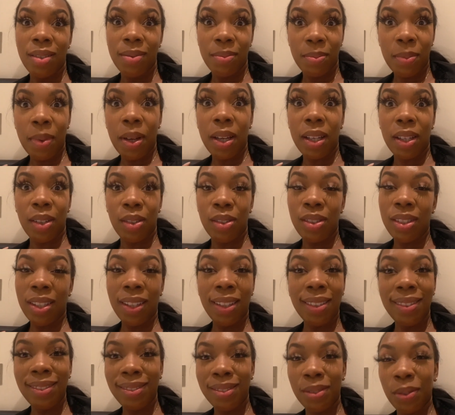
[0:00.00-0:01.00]
my
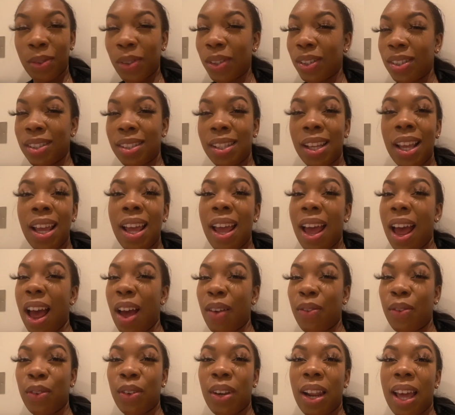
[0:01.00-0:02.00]
content, because I
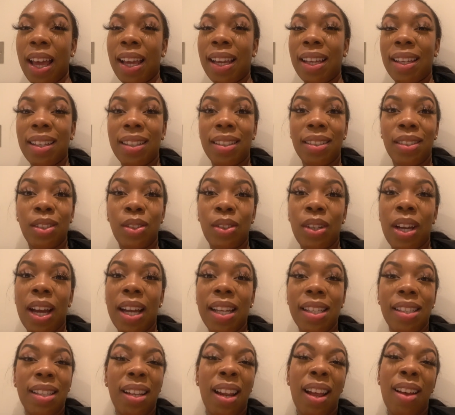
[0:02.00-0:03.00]
feel like you
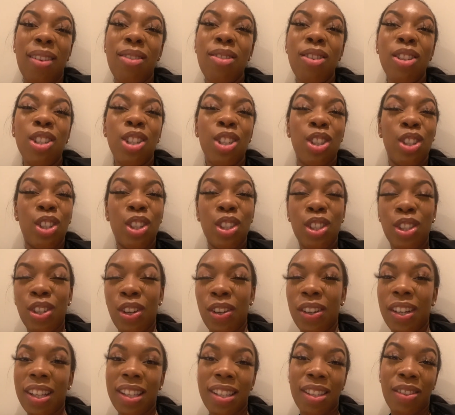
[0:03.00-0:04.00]
guys are like, oh, she's gonna show
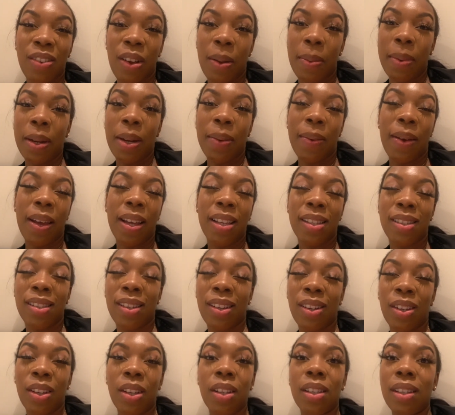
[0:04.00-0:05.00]
it on Instagram anyway.
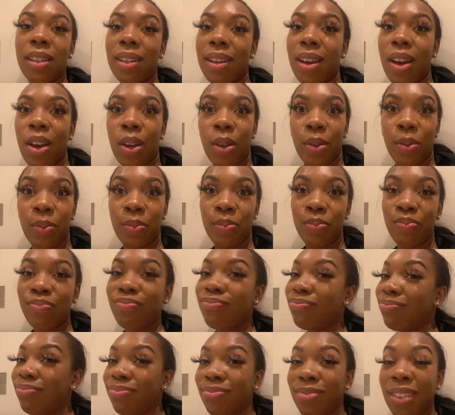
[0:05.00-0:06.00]
So no,
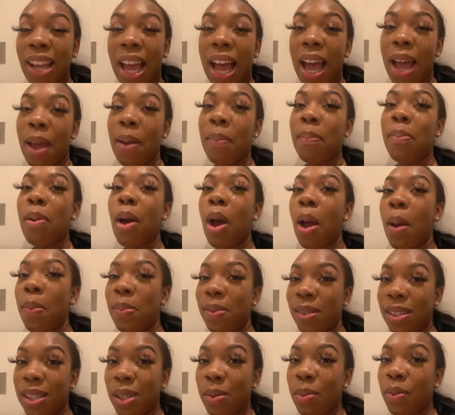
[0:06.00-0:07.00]
I'm
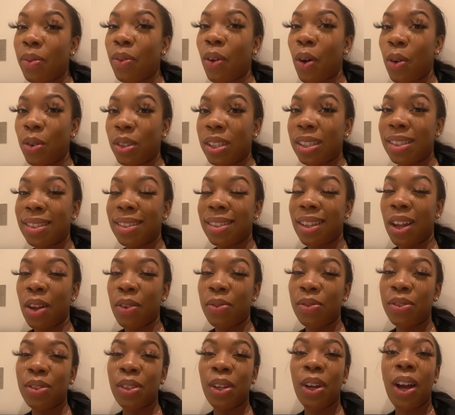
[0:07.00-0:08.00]
purposely withholding
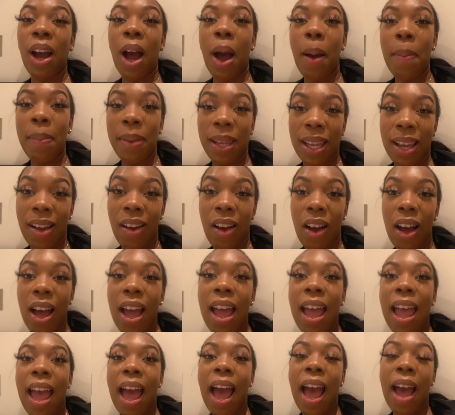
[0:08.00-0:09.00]
stuff. So come here
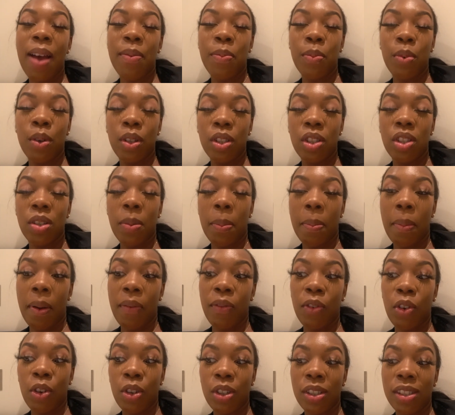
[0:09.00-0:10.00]
and watch my
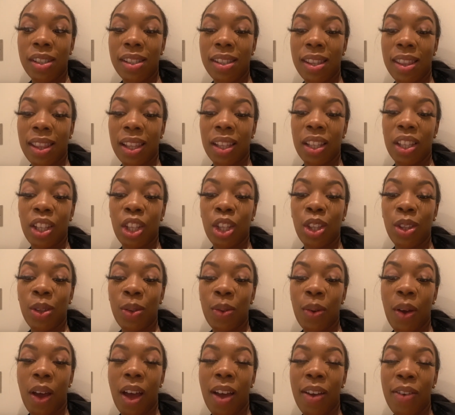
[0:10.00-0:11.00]
vlogs. Thank
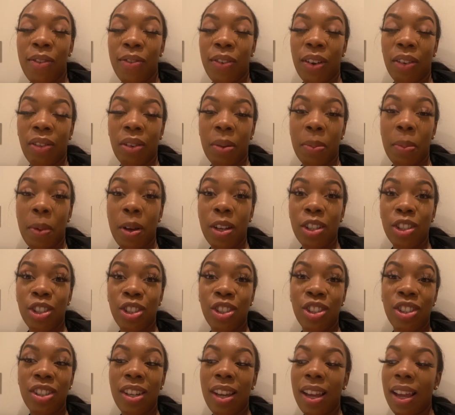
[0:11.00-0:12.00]
you very
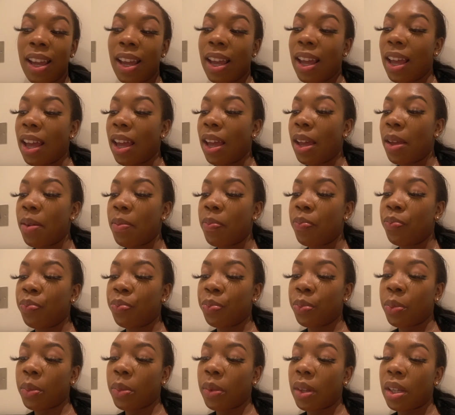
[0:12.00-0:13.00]
much.
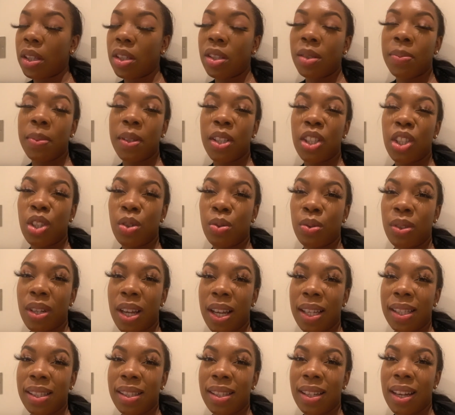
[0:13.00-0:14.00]
It's gonna be a chilled
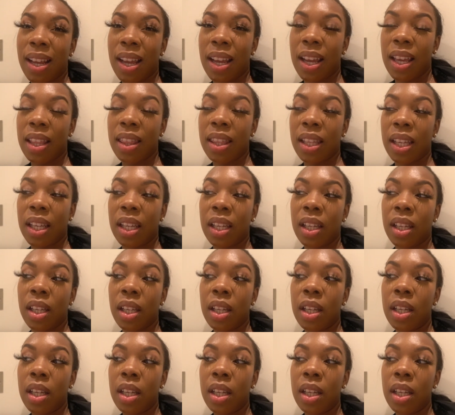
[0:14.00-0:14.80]
night tonight. I think